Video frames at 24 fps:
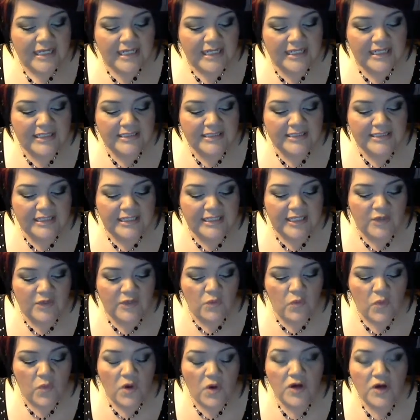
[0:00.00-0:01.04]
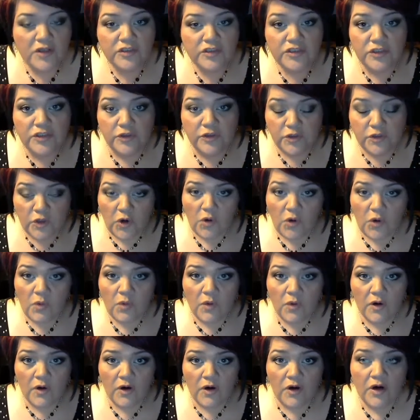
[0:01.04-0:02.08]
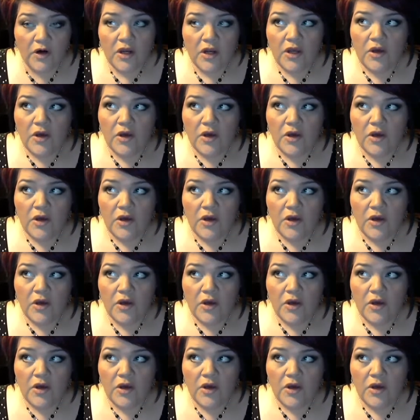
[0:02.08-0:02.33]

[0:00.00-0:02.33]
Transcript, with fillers: is like it works your core